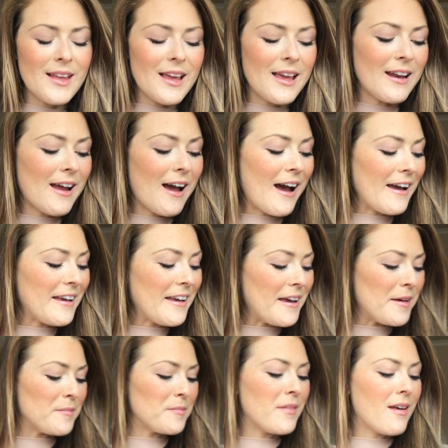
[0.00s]
and I
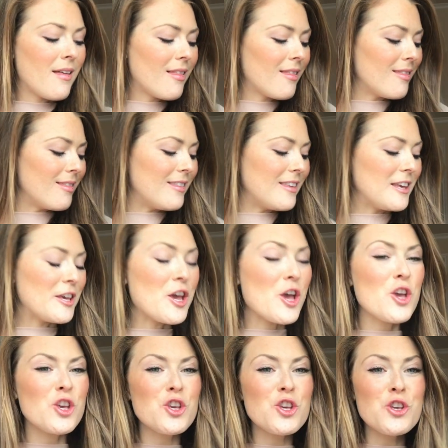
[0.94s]
am the
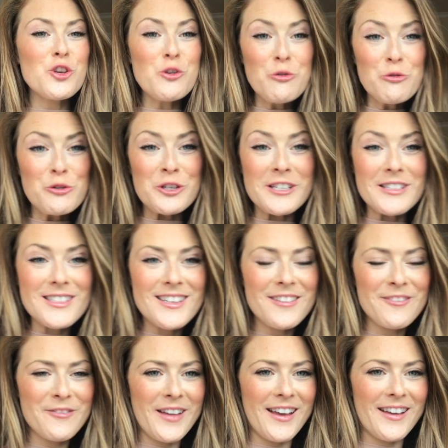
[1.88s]
hugest
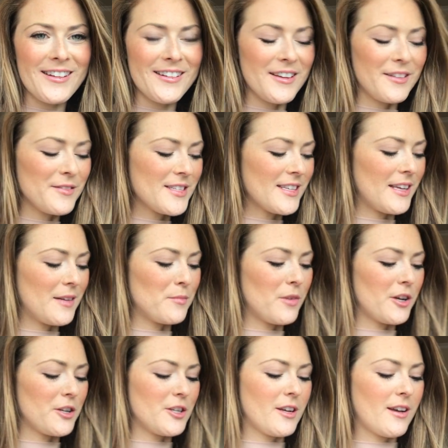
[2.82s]
fan of skin
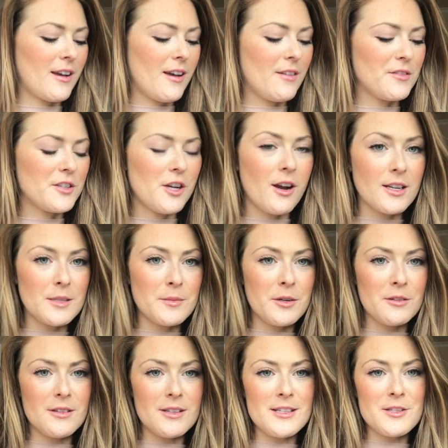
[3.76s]
brushing. I've talked
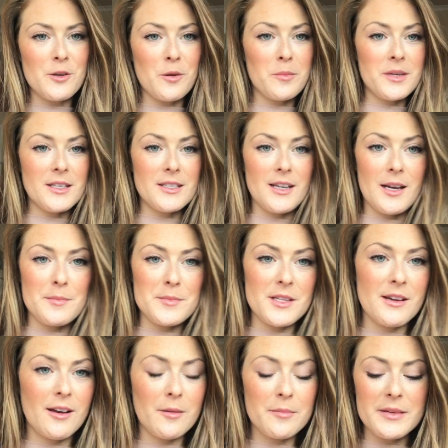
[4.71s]
about this so many times
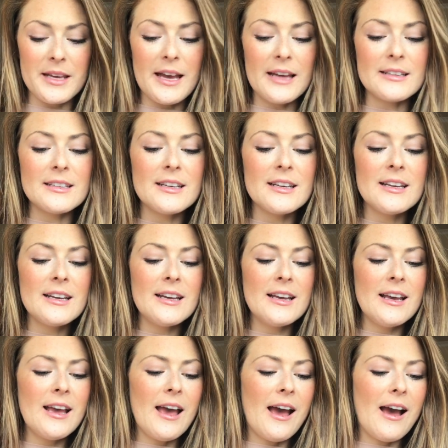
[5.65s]
on LPN,
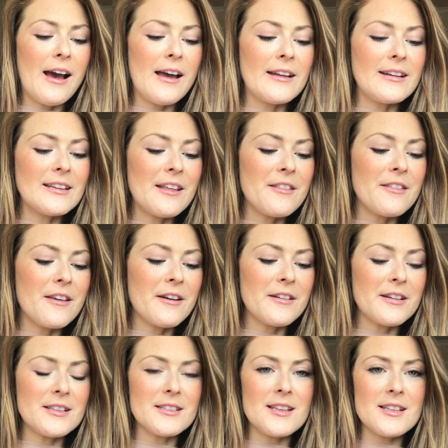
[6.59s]
and there
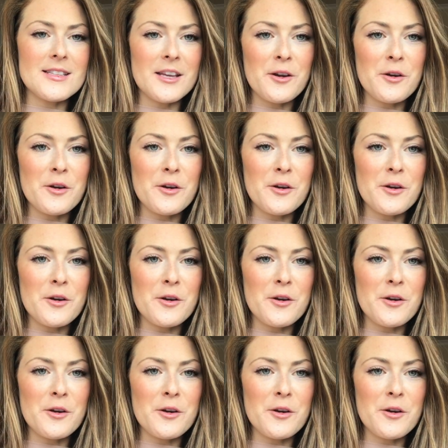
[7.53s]
is this